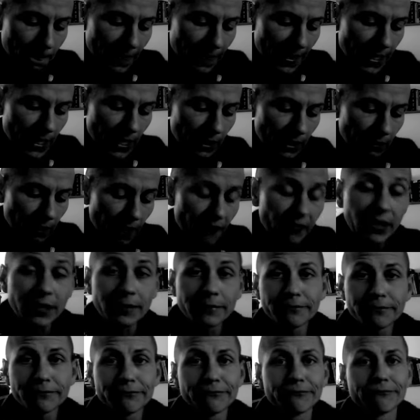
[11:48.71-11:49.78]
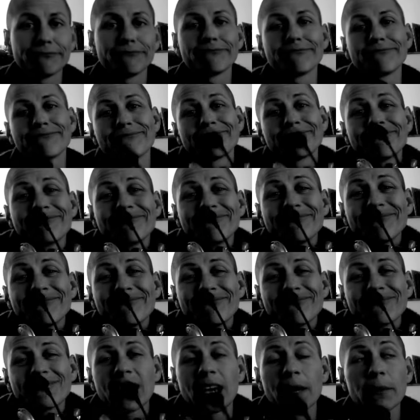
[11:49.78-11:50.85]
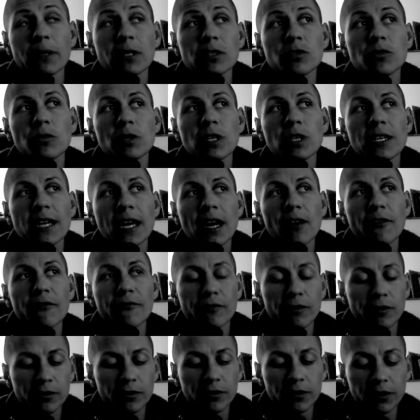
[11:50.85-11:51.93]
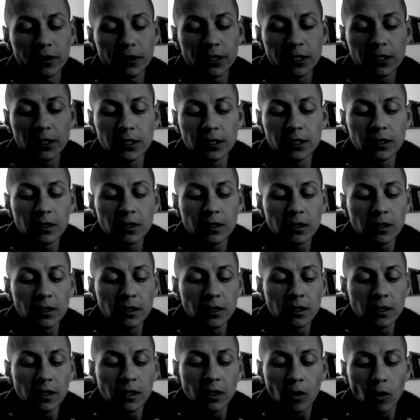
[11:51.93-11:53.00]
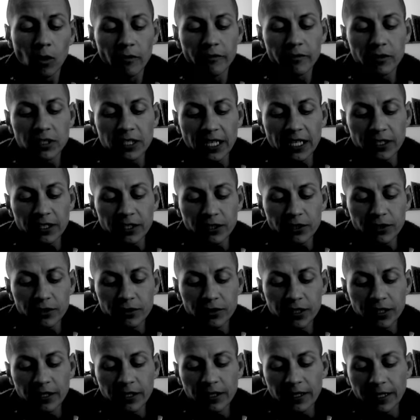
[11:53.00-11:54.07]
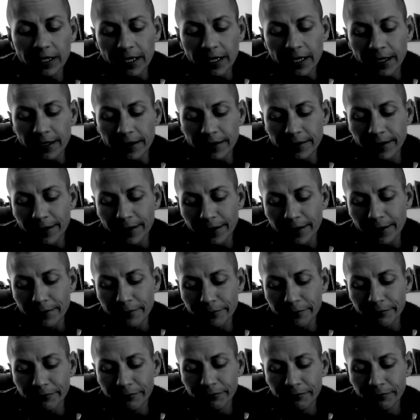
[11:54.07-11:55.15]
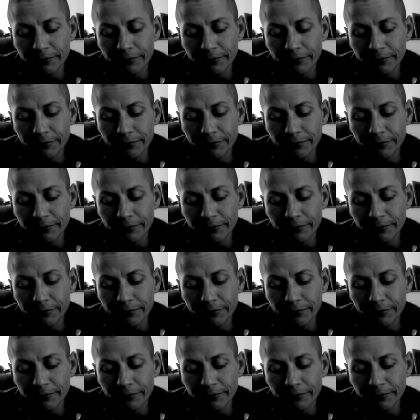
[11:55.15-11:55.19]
and I love it. I've been doing it now for over 10 years and um